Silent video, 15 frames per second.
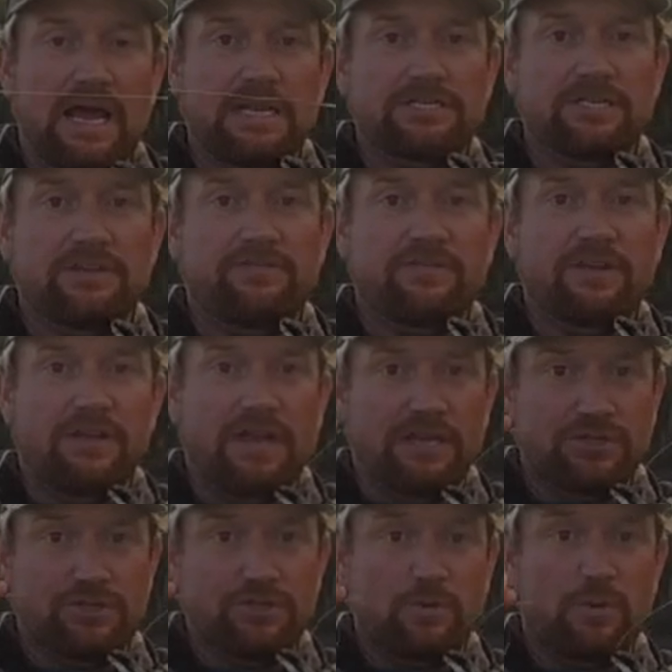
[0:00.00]
I actually feel like
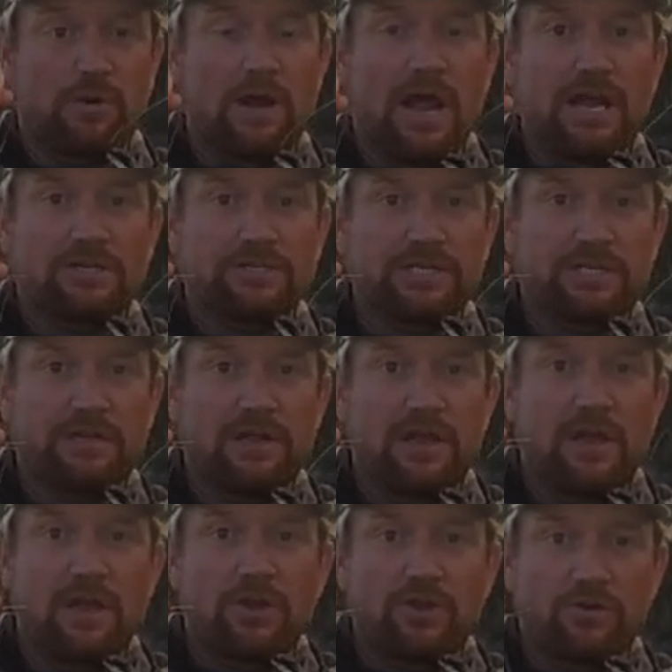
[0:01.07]
a shorter action,
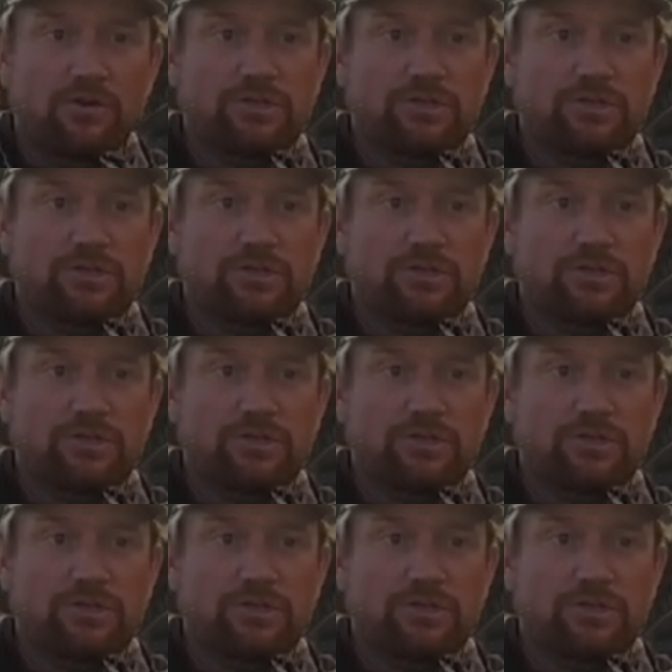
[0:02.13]
you're